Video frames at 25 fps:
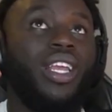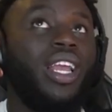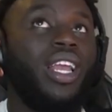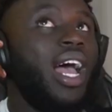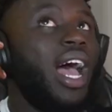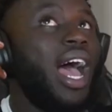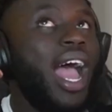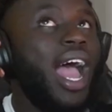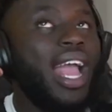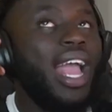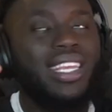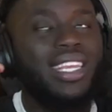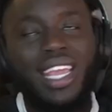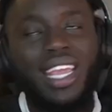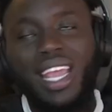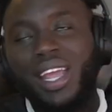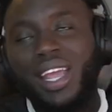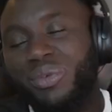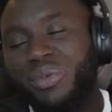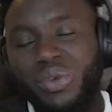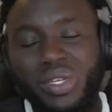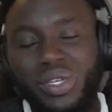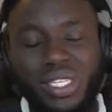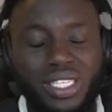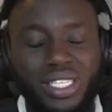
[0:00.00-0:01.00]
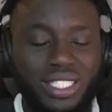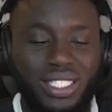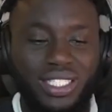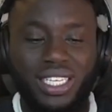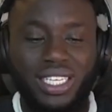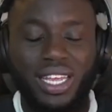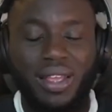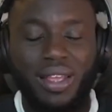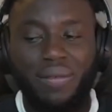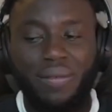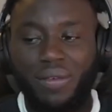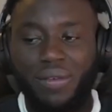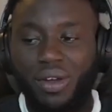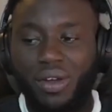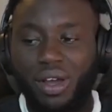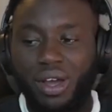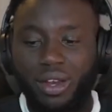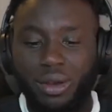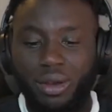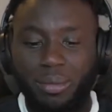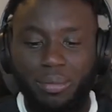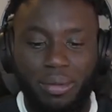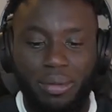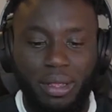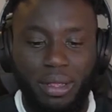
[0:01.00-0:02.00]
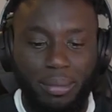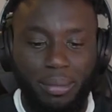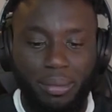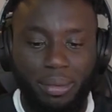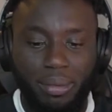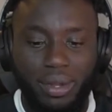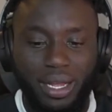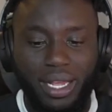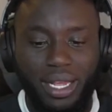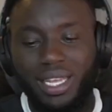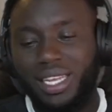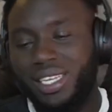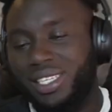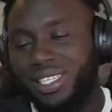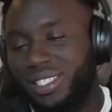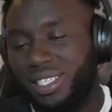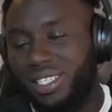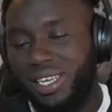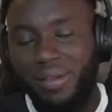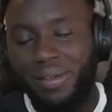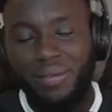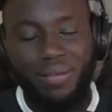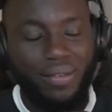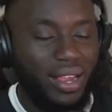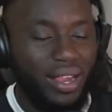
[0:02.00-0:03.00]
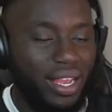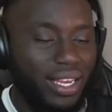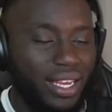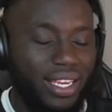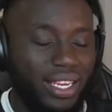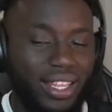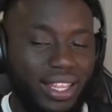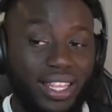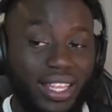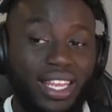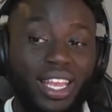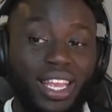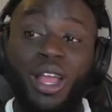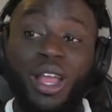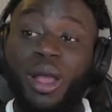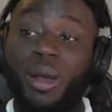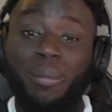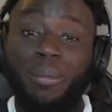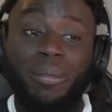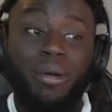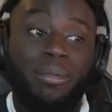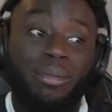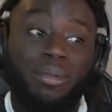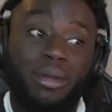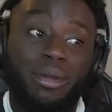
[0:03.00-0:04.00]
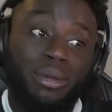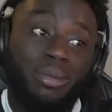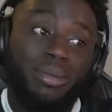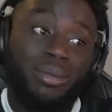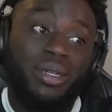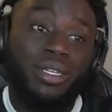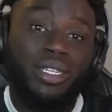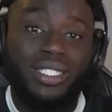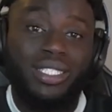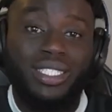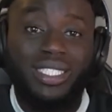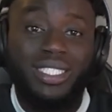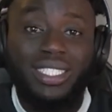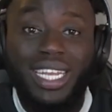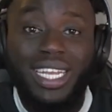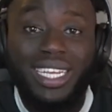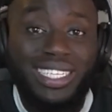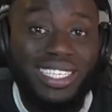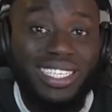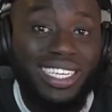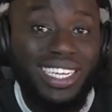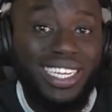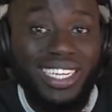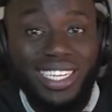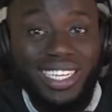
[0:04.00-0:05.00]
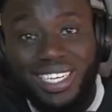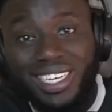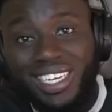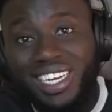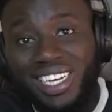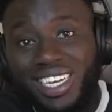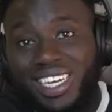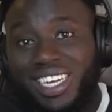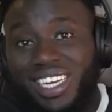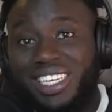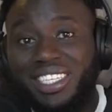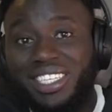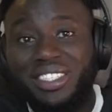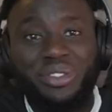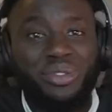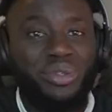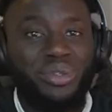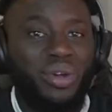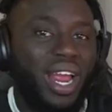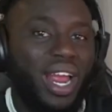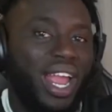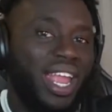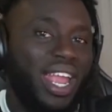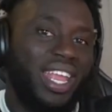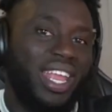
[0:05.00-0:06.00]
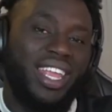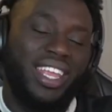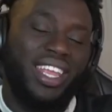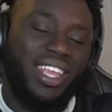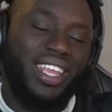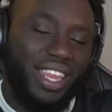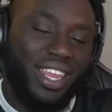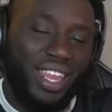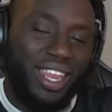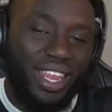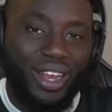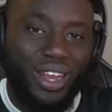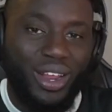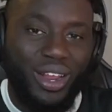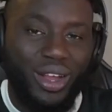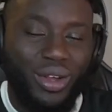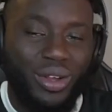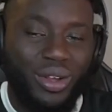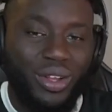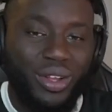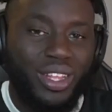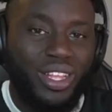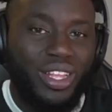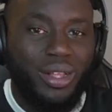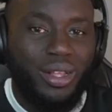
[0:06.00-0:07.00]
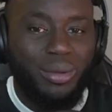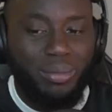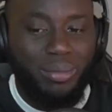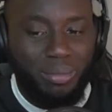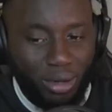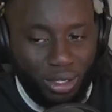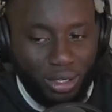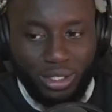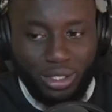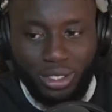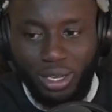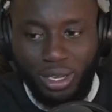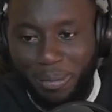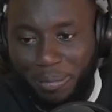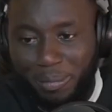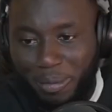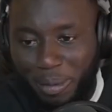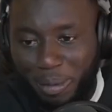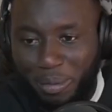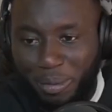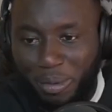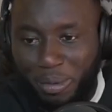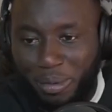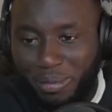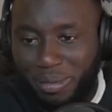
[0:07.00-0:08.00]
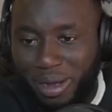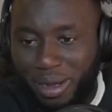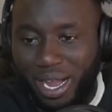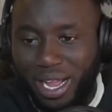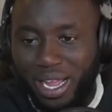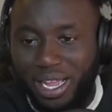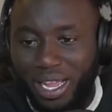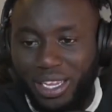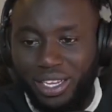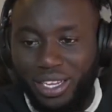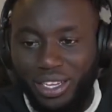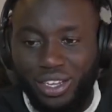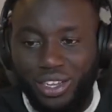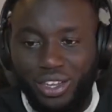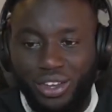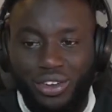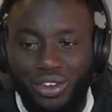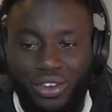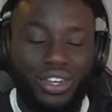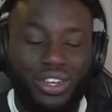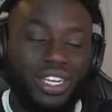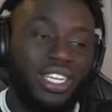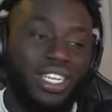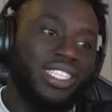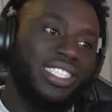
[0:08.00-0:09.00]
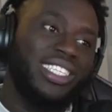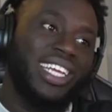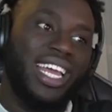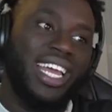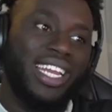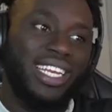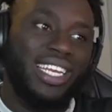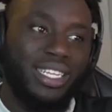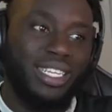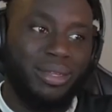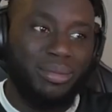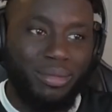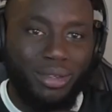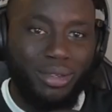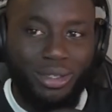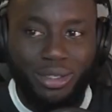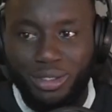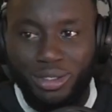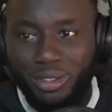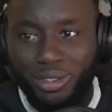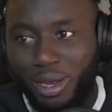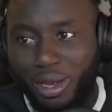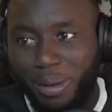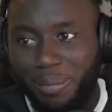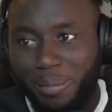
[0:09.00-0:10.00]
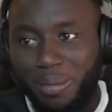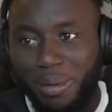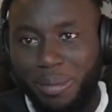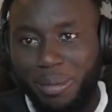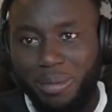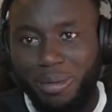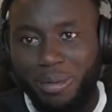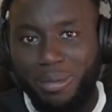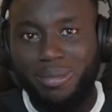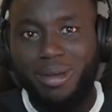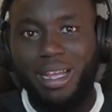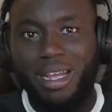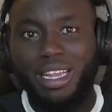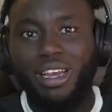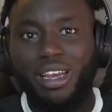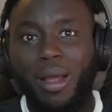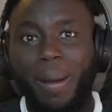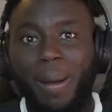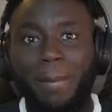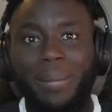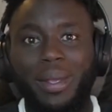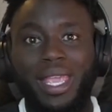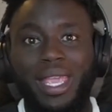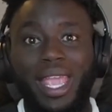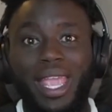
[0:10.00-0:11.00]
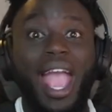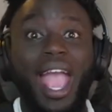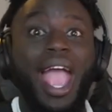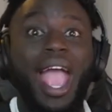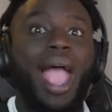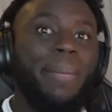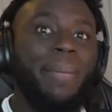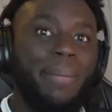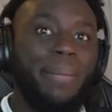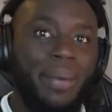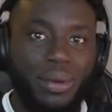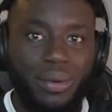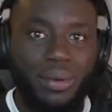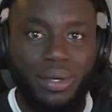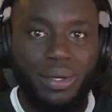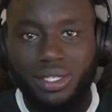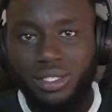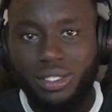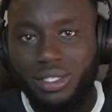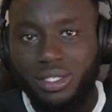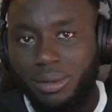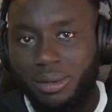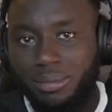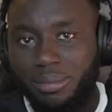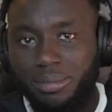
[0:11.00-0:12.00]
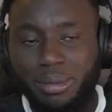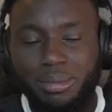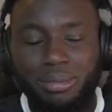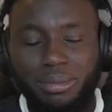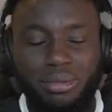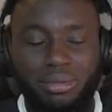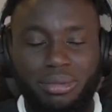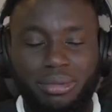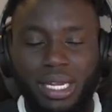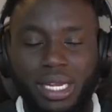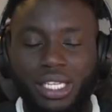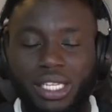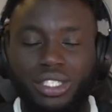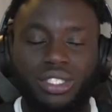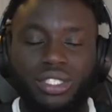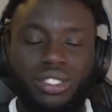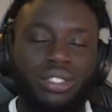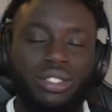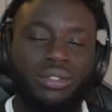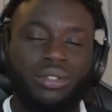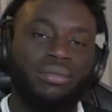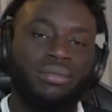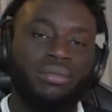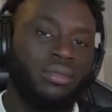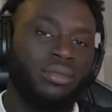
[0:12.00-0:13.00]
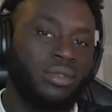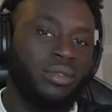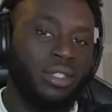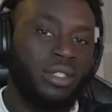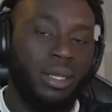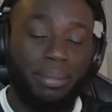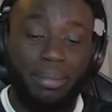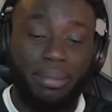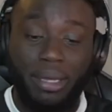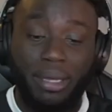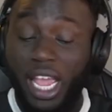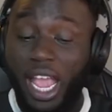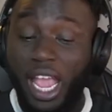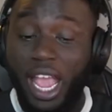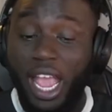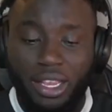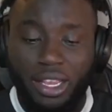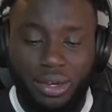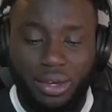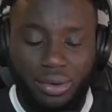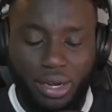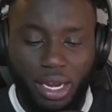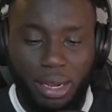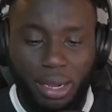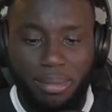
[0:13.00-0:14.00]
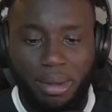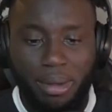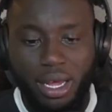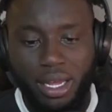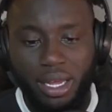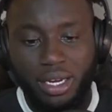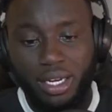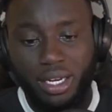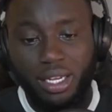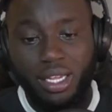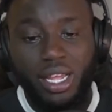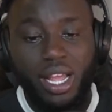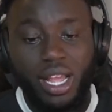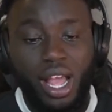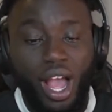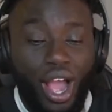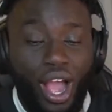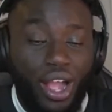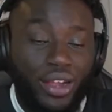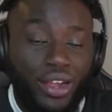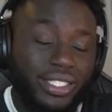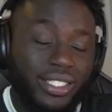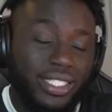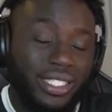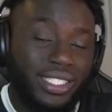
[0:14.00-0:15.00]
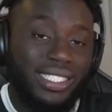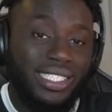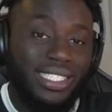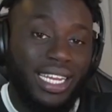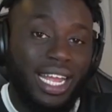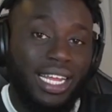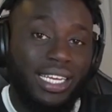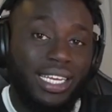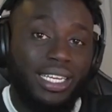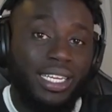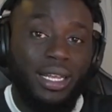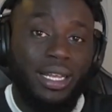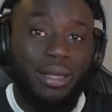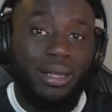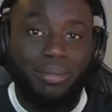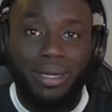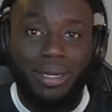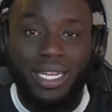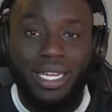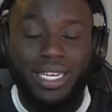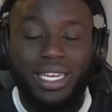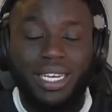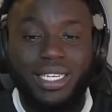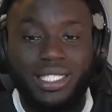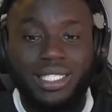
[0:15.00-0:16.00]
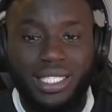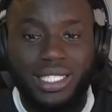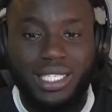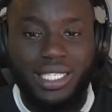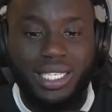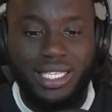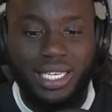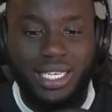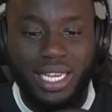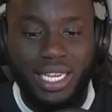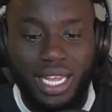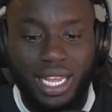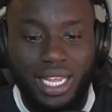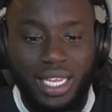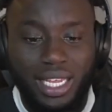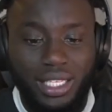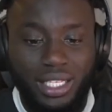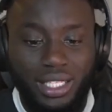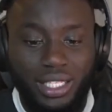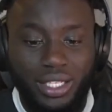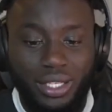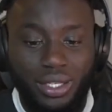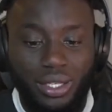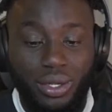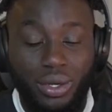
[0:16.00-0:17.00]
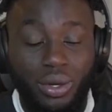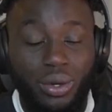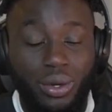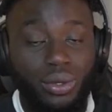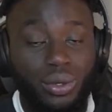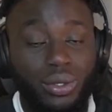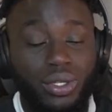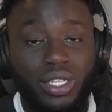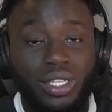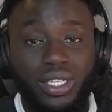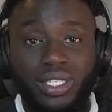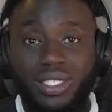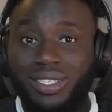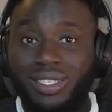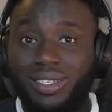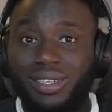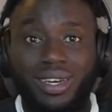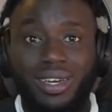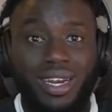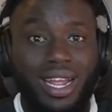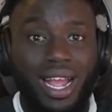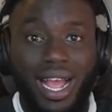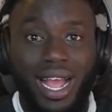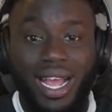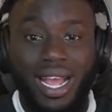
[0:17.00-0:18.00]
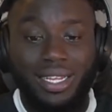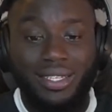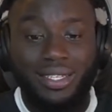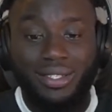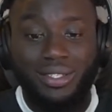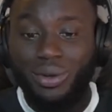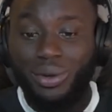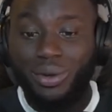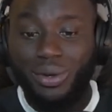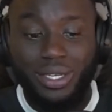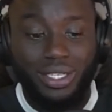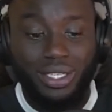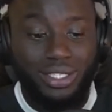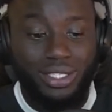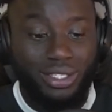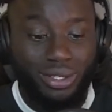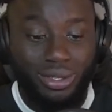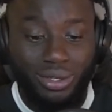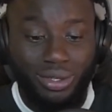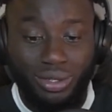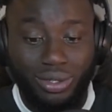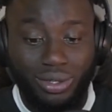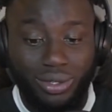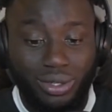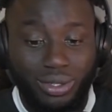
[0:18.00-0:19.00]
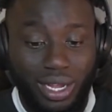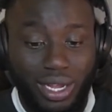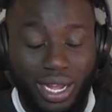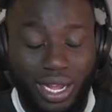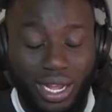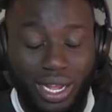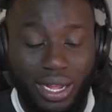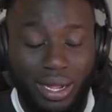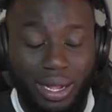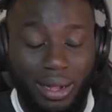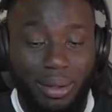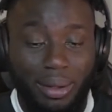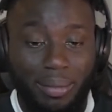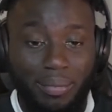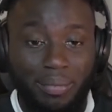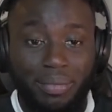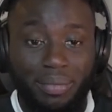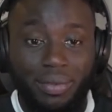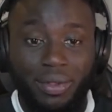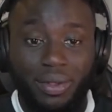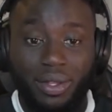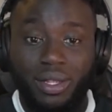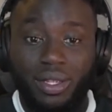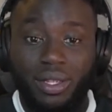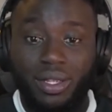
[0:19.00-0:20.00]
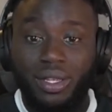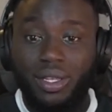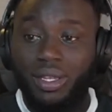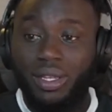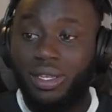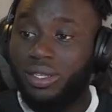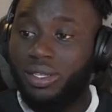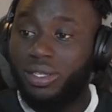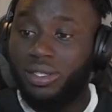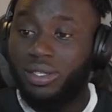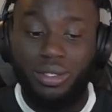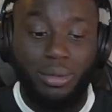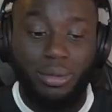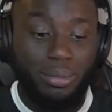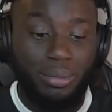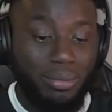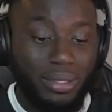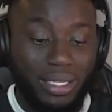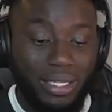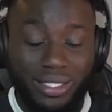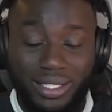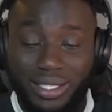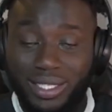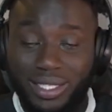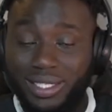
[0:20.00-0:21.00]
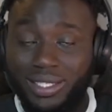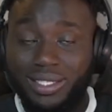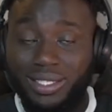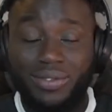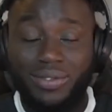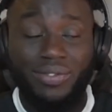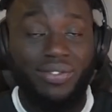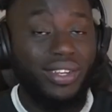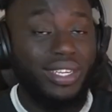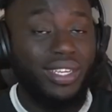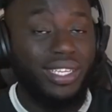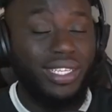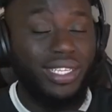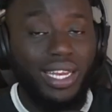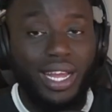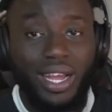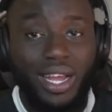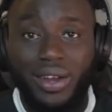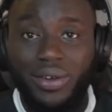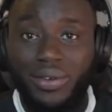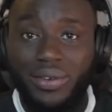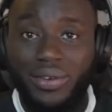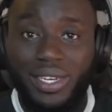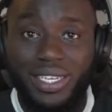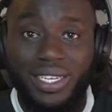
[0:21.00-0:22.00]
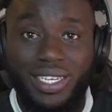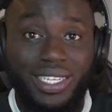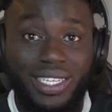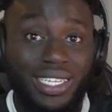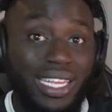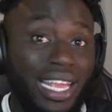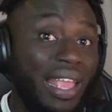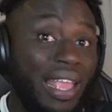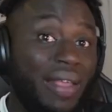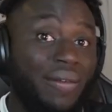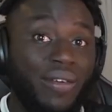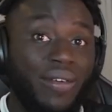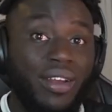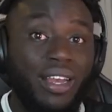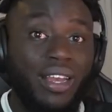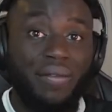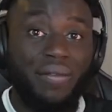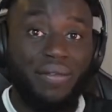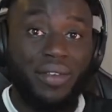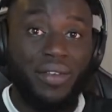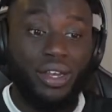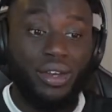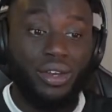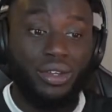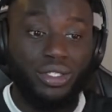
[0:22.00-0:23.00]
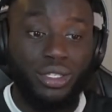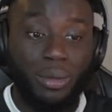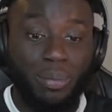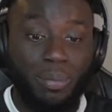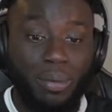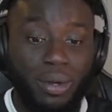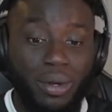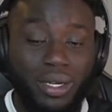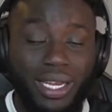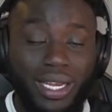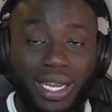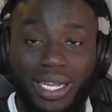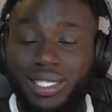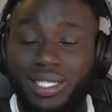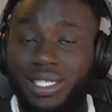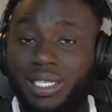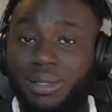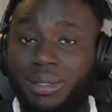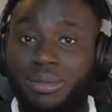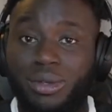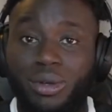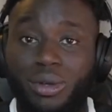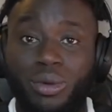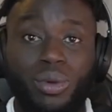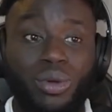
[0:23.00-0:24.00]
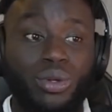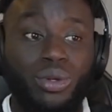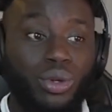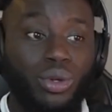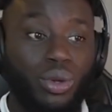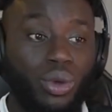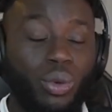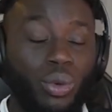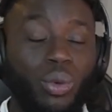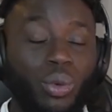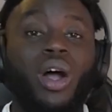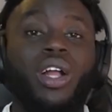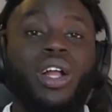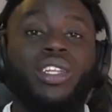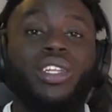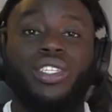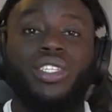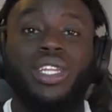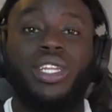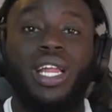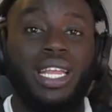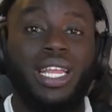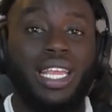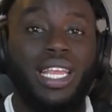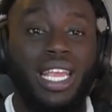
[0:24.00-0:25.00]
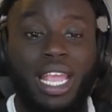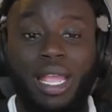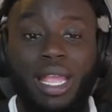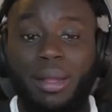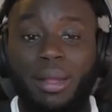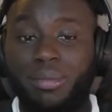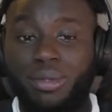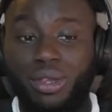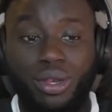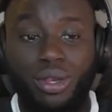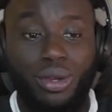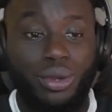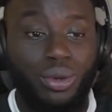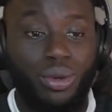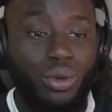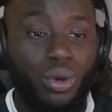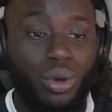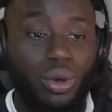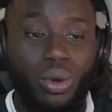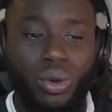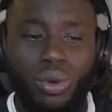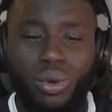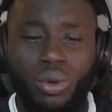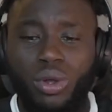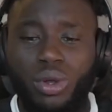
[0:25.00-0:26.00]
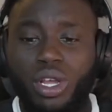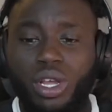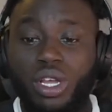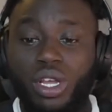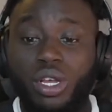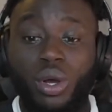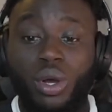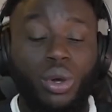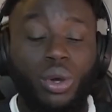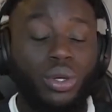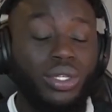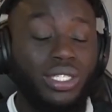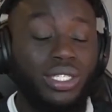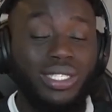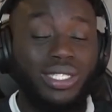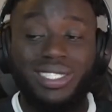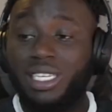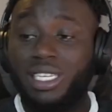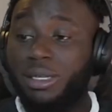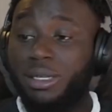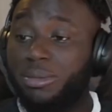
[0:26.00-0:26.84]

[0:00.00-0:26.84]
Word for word: I can't really say for other people. I can say for anything. But Bill Burr technically is right. You know, most some people might cringe at it. Most, some people might not be happy with it. Some people might just be angry about it. I understand. But at the end of the day, you know, there are guys going to um, to places filling our arena. Even if they don't support that team, they want to go watch that game. You know, oh, oh, this team